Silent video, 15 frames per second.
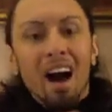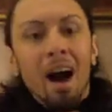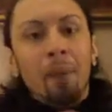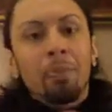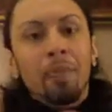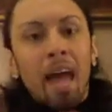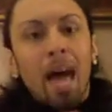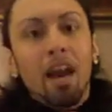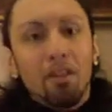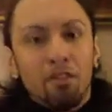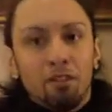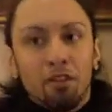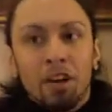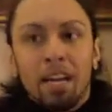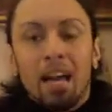I'm not a
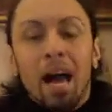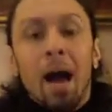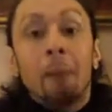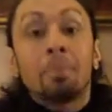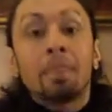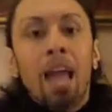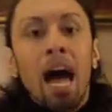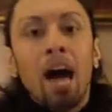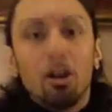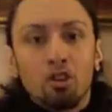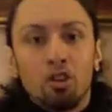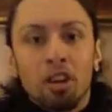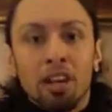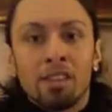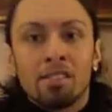freak, I'm not
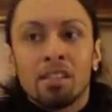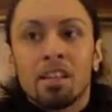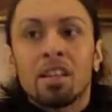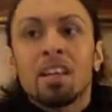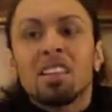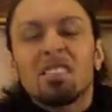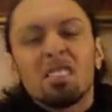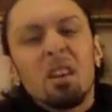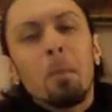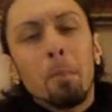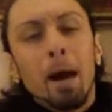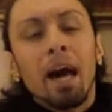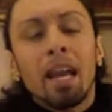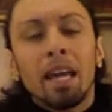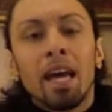crazy,
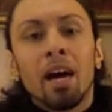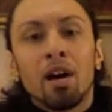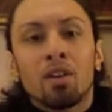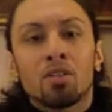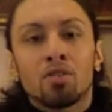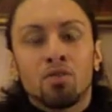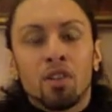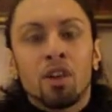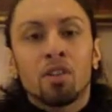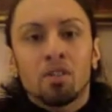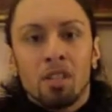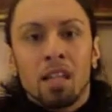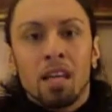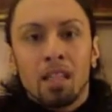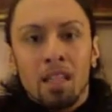somebody else
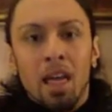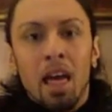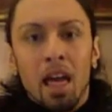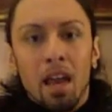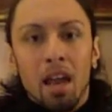feels like that.